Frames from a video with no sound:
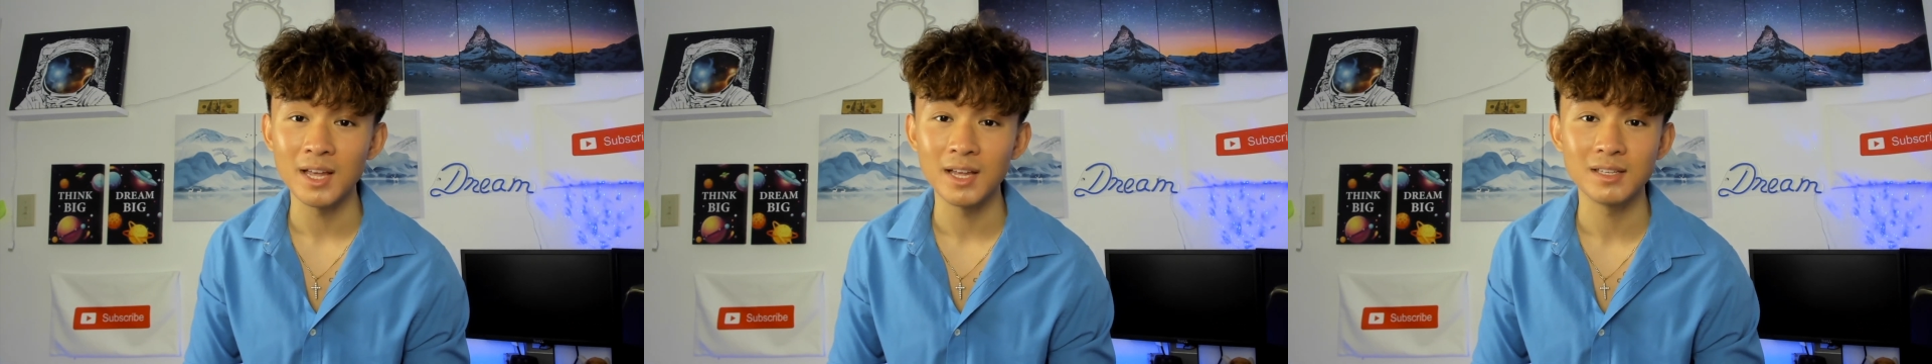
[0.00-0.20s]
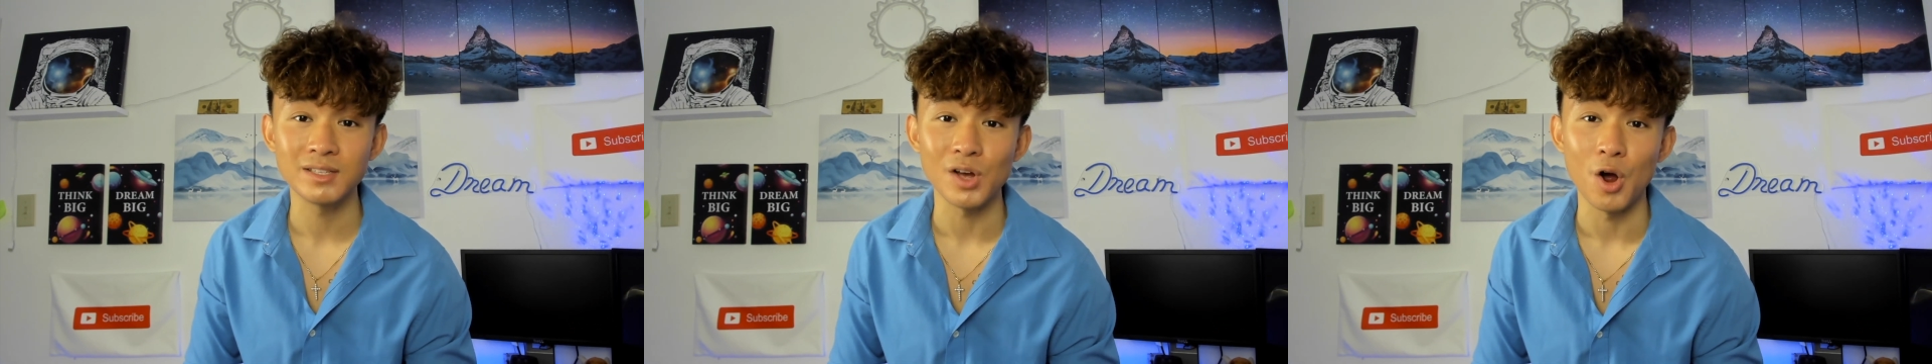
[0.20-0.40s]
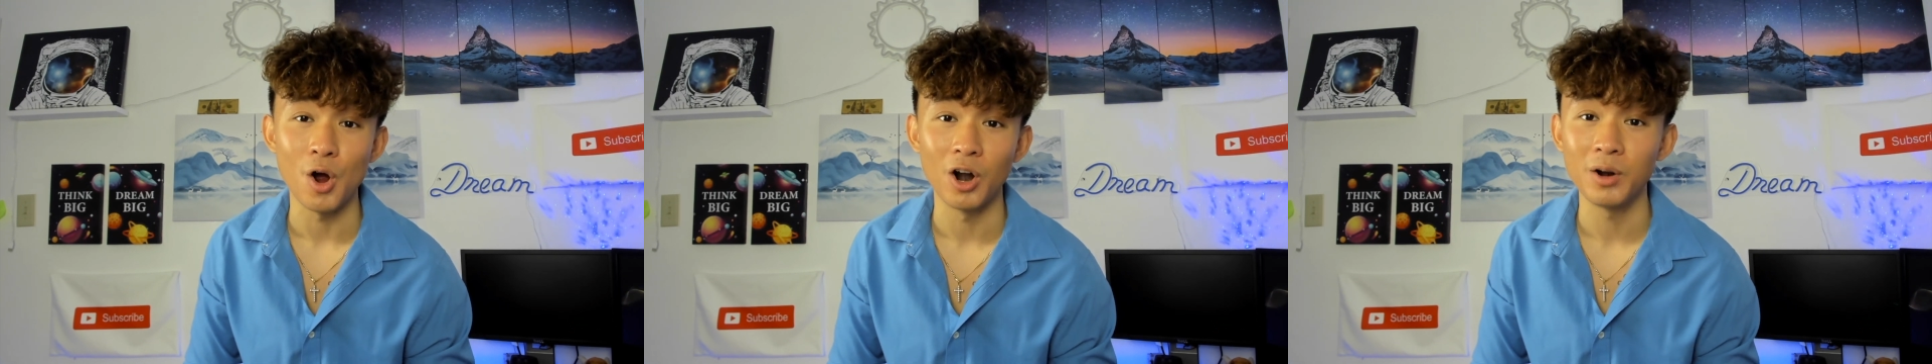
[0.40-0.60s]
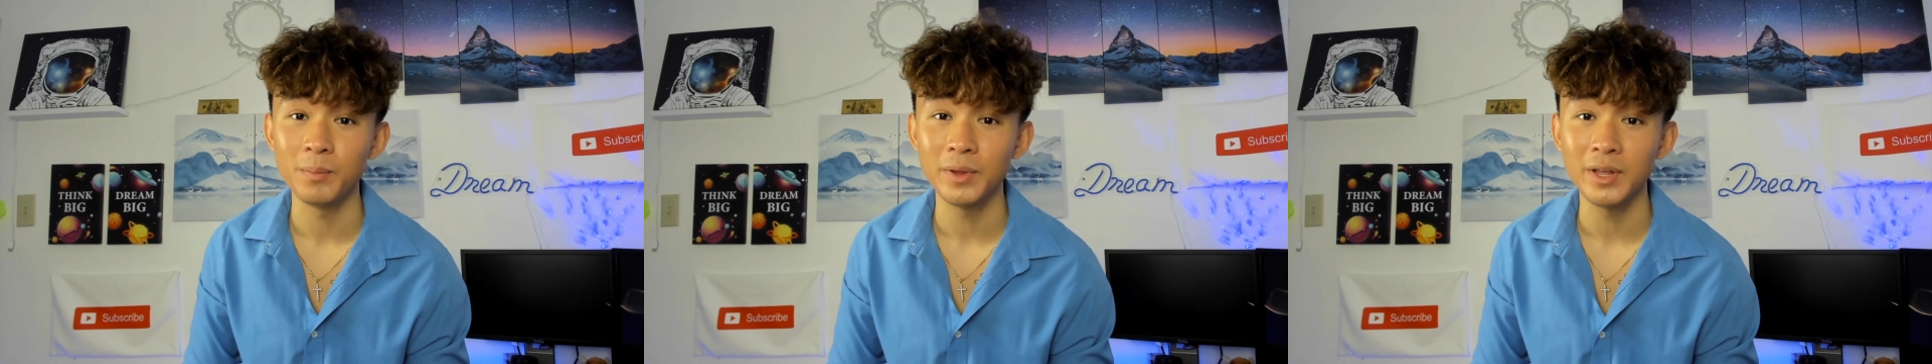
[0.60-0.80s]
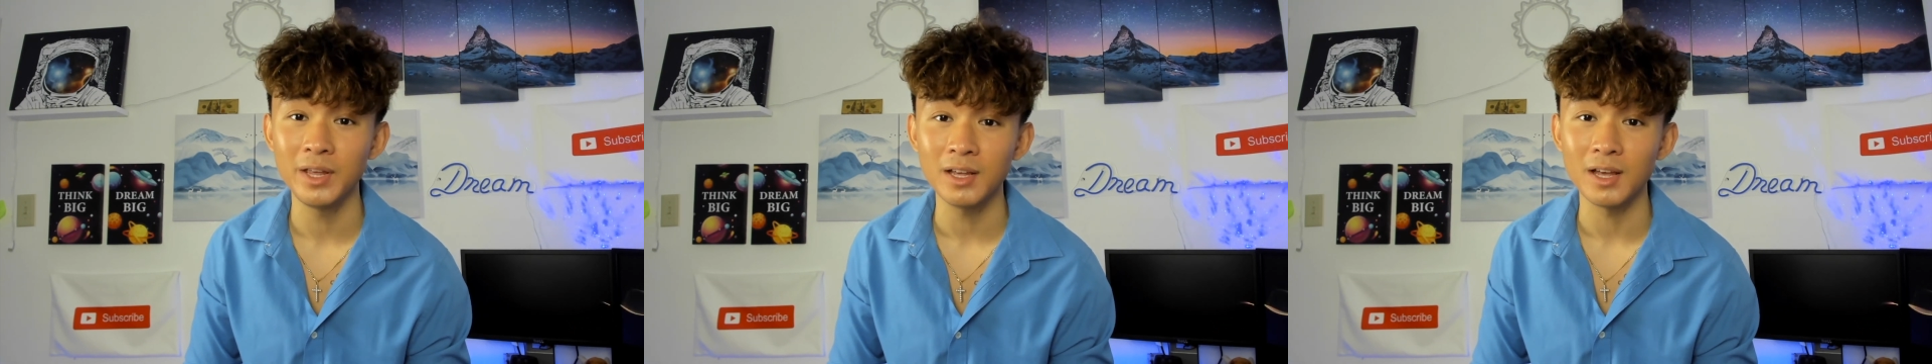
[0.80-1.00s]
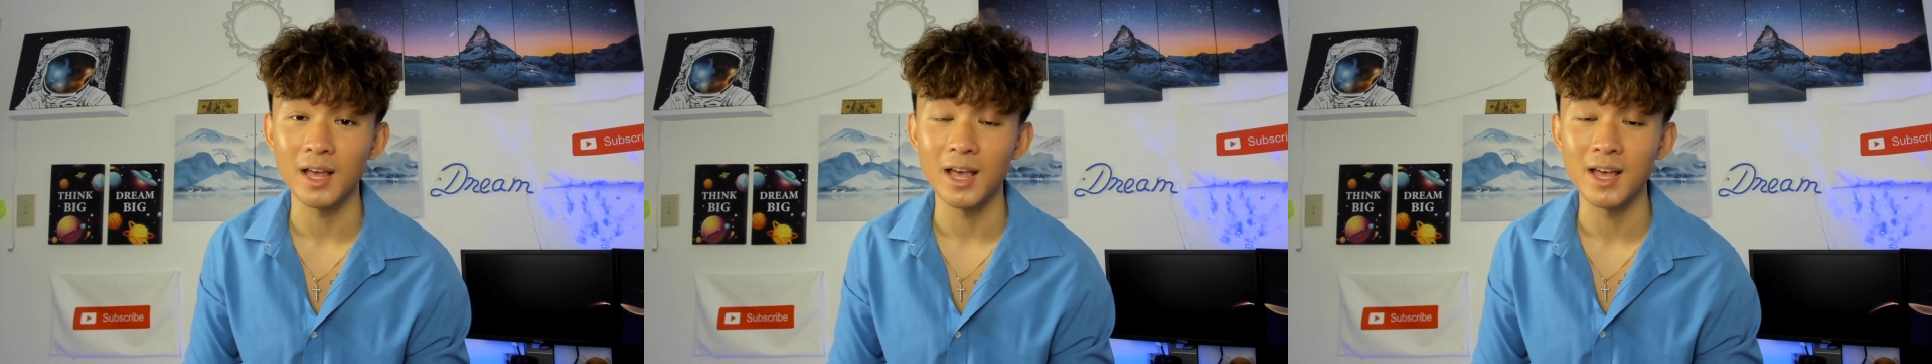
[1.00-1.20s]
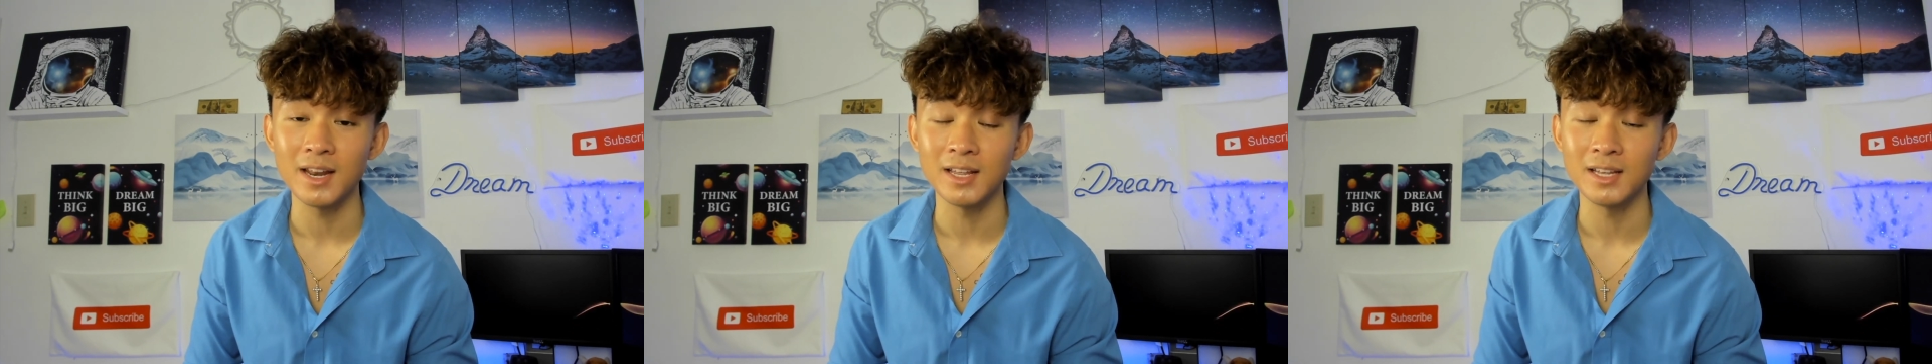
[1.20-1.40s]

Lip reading: his army, and